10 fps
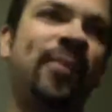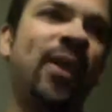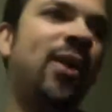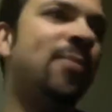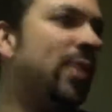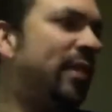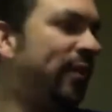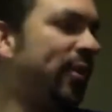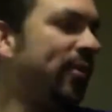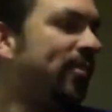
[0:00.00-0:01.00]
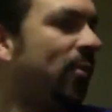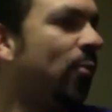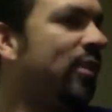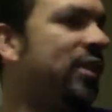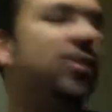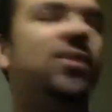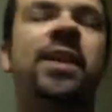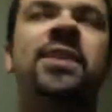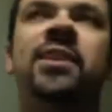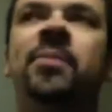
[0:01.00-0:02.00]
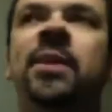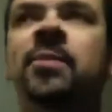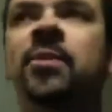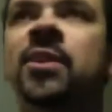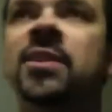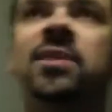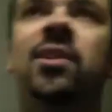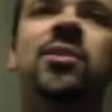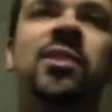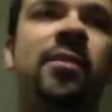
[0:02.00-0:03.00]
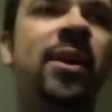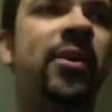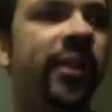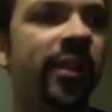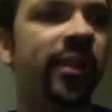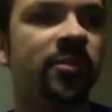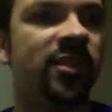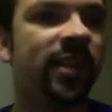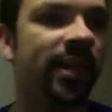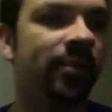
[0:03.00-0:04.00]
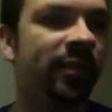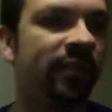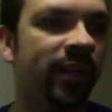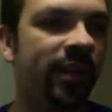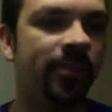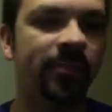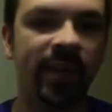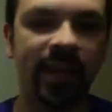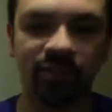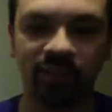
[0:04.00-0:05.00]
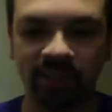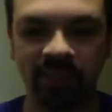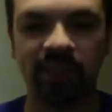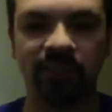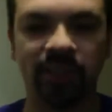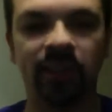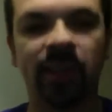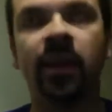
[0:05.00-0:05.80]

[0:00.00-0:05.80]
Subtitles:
I'm with you, but what do you say to the people? Because there's lots of them out there I'm seeing with the reaction this evening.